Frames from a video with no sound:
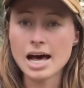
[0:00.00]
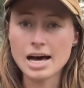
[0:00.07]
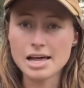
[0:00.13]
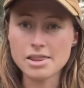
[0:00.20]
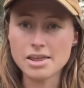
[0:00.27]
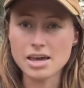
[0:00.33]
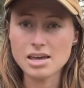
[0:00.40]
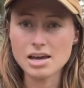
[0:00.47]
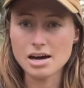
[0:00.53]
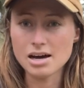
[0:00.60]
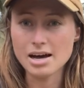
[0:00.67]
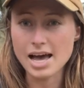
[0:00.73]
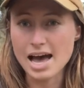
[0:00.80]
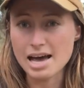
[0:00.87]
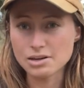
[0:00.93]
They
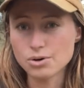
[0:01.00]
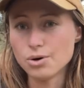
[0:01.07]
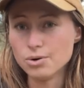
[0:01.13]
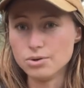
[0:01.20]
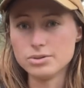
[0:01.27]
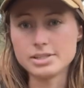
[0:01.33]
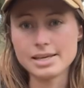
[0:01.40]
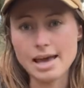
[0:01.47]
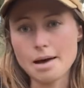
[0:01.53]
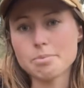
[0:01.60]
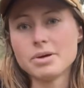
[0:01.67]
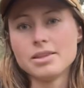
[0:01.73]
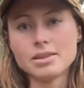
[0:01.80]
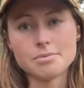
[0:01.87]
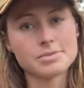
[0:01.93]
are at Halls Gap
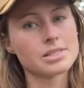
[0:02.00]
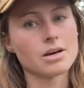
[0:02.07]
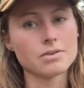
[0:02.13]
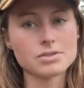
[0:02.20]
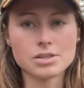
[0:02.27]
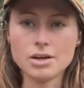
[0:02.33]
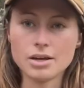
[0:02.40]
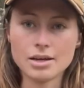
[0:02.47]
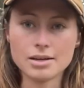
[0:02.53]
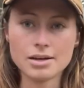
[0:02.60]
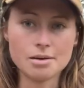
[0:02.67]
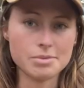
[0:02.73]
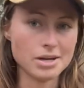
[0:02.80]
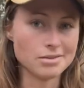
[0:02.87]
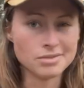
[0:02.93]
themselves, so you can
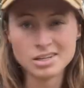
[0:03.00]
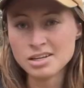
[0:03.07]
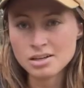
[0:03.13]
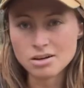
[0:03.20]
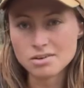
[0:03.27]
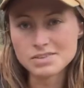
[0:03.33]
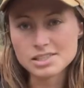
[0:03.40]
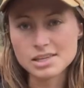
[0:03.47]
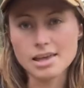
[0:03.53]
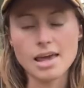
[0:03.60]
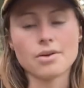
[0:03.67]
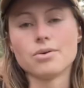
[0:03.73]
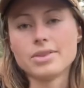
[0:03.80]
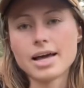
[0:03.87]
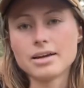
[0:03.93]
come and obviously
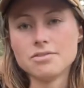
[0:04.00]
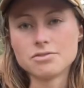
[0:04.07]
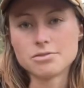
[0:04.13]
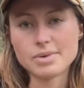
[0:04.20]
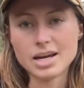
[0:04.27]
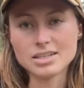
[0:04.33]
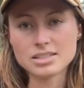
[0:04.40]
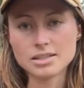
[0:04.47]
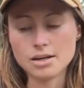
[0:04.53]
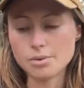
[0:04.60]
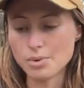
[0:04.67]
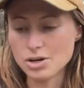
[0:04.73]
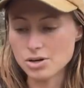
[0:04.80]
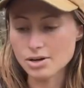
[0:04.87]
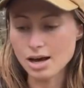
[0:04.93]
get all that information
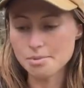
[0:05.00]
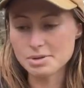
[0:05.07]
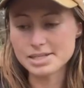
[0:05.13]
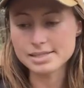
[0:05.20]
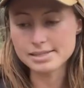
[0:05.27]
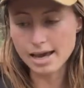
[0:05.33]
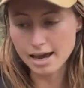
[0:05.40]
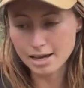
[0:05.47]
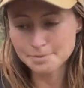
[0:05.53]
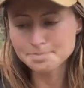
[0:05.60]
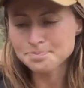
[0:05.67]
when you come and stay.